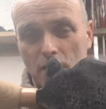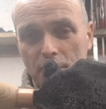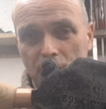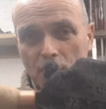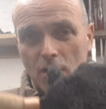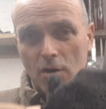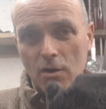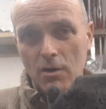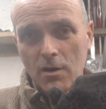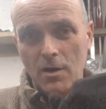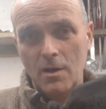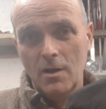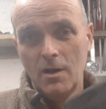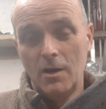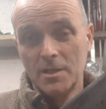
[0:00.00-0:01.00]
I've got.
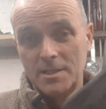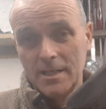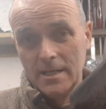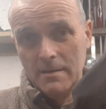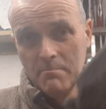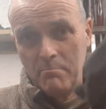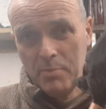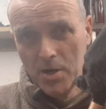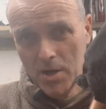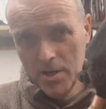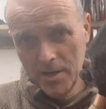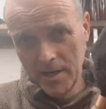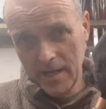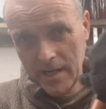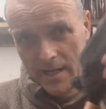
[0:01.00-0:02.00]
I didn't
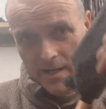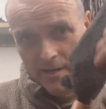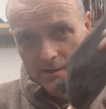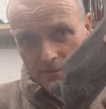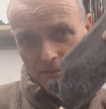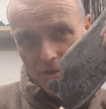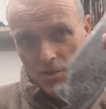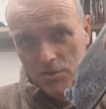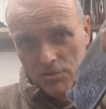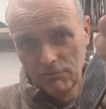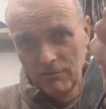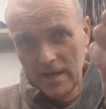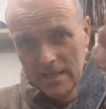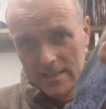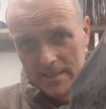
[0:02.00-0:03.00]
burn it in. I've used
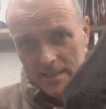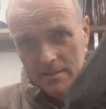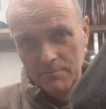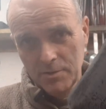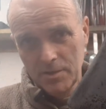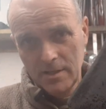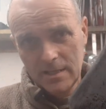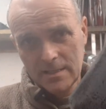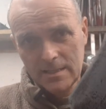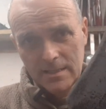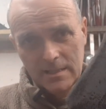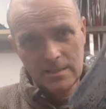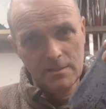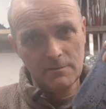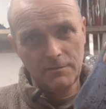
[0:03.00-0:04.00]
resin, but that
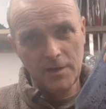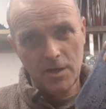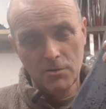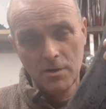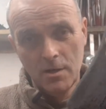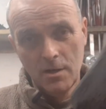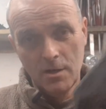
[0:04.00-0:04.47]
seems to have held.